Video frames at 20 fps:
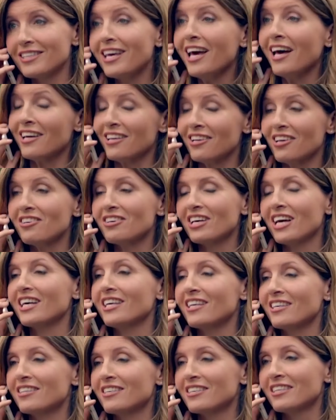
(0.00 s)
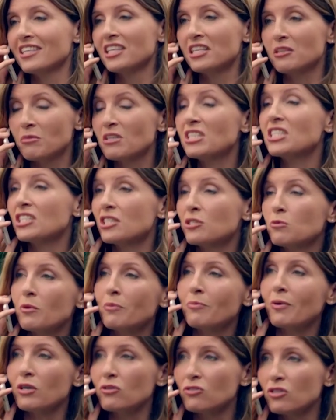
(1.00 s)
Yeah, okay. Because as
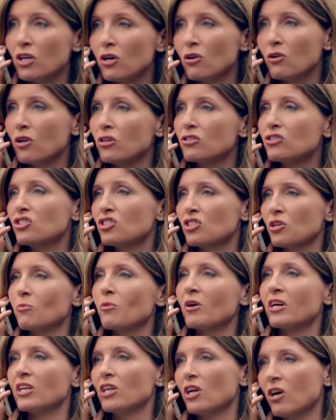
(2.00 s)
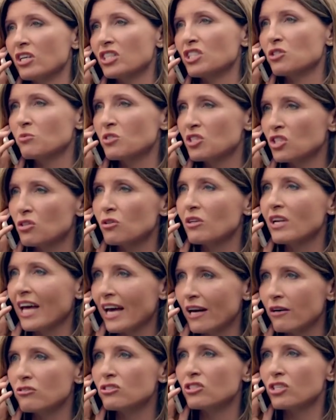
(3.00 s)
we both know, lunch somewhere nice with two
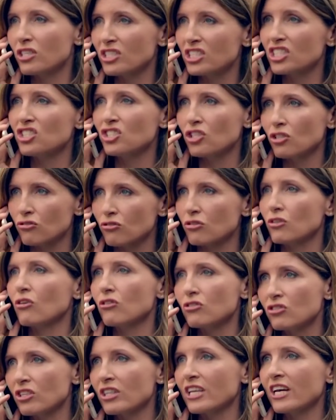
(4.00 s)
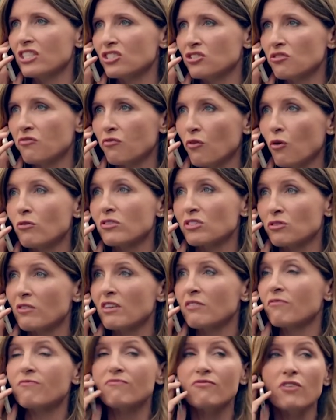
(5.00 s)
loud, dirty children under the age of 4 is a
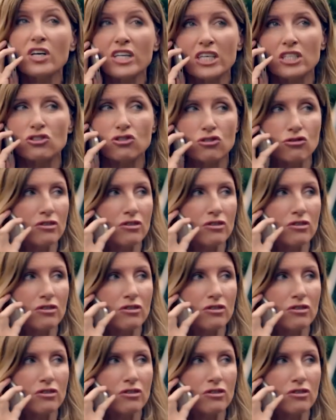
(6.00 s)
real fucking